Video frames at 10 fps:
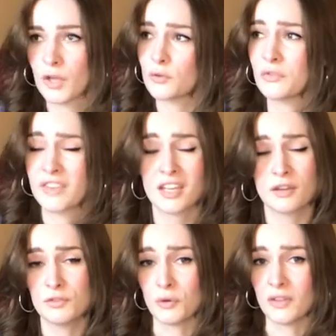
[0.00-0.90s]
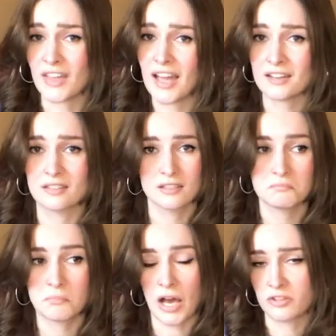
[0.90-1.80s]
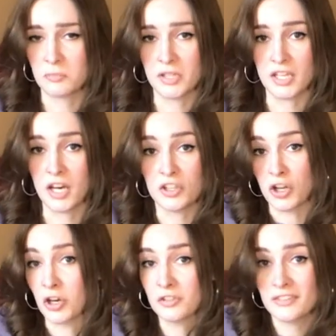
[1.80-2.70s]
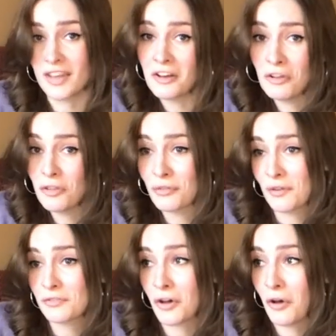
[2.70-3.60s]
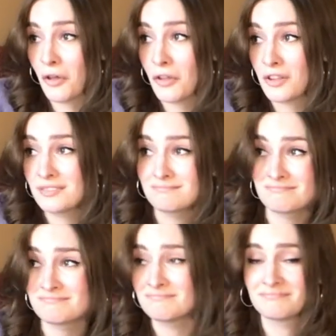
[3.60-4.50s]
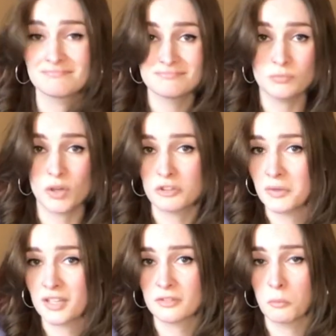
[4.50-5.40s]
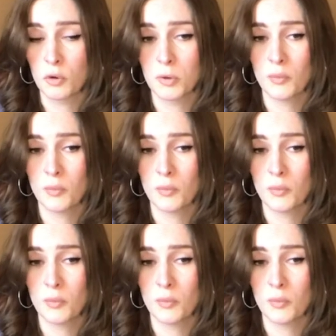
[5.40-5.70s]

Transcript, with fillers: So I was thinking of doing that, possibly a yard sale thrift haul once we get some warmer